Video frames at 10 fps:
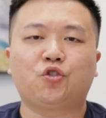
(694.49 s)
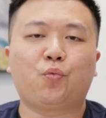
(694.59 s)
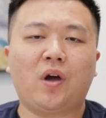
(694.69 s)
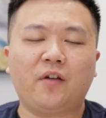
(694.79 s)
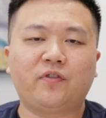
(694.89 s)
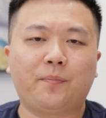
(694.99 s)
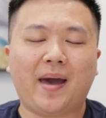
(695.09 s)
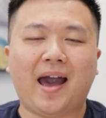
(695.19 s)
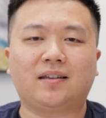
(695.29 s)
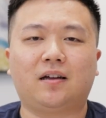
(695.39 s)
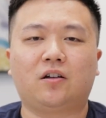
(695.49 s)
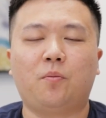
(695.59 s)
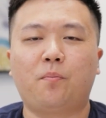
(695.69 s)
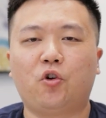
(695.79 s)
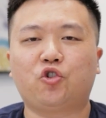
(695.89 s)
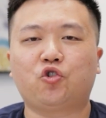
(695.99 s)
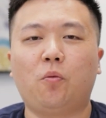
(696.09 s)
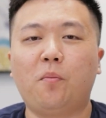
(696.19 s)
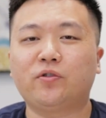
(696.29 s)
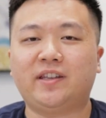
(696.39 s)
So right off the bat,
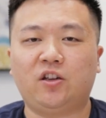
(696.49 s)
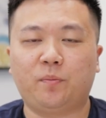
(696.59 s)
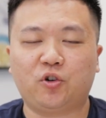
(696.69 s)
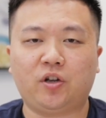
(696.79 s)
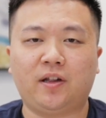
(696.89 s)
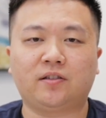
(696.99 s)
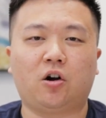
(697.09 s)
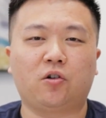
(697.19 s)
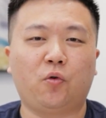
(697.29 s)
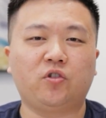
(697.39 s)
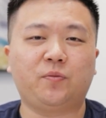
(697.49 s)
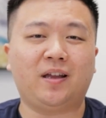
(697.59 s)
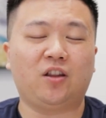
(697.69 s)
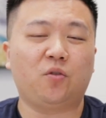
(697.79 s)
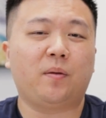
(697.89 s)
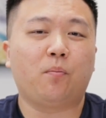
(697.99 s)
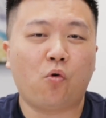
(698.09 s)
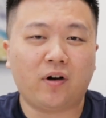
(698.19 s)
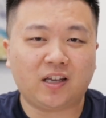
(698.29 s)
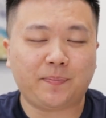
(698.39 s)
commercial multi-needle machines are going to be a little bit
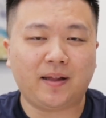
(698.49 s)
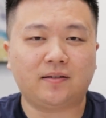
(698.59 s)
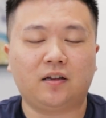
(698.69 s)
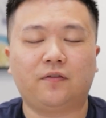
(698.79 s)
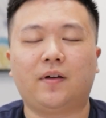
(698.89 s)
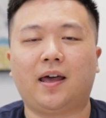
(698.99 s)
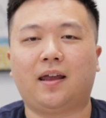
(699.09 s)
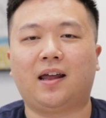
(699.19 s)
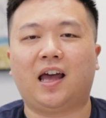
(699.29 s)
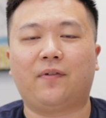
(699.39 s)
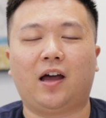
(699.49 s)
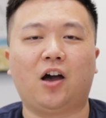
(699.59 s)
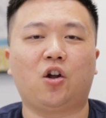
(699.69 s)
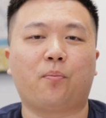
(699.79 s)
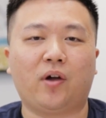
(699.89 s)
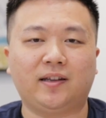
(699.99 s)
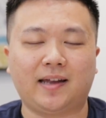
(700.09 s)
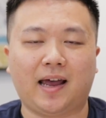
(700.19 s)
more expensive and have a higher price